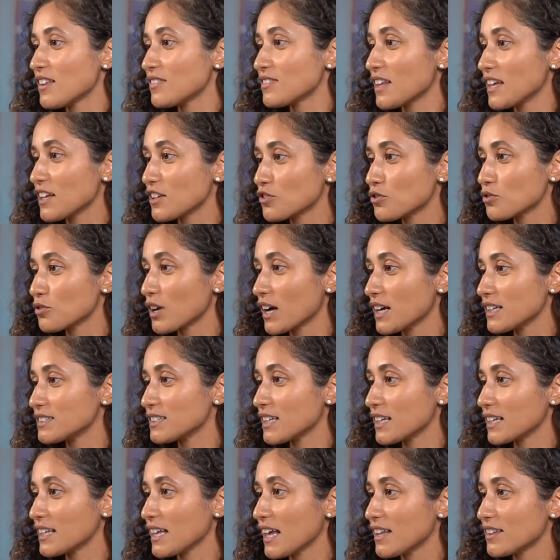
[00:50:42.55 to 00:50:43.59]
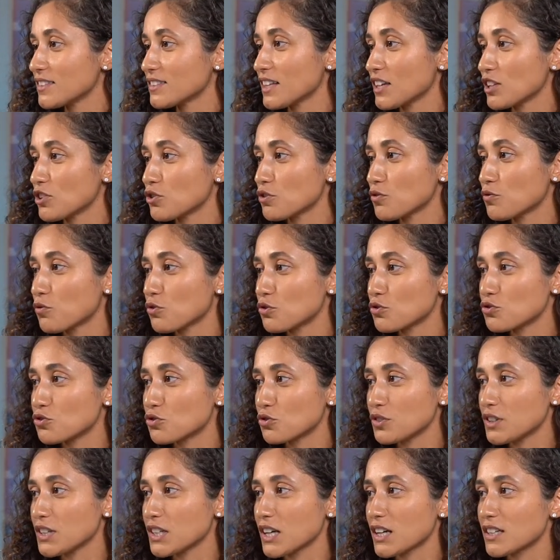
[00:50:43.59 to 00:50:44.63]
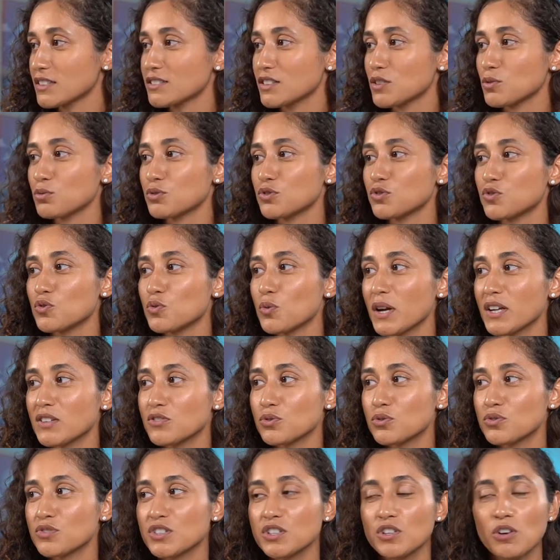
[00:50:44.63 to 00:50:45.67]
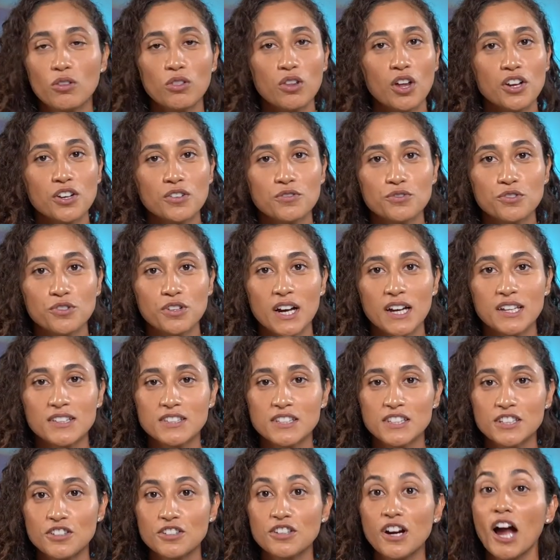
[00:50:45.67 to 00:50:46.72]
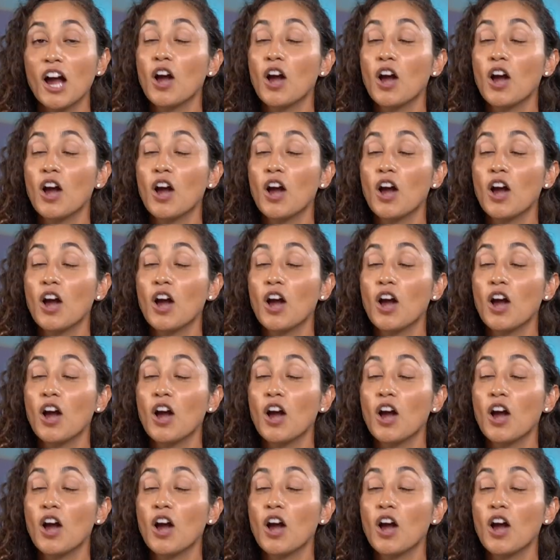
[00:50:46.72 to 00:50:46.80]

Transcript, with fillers: Thank you guys again. Thank you for joining us. It was great to see a lot of you guys here.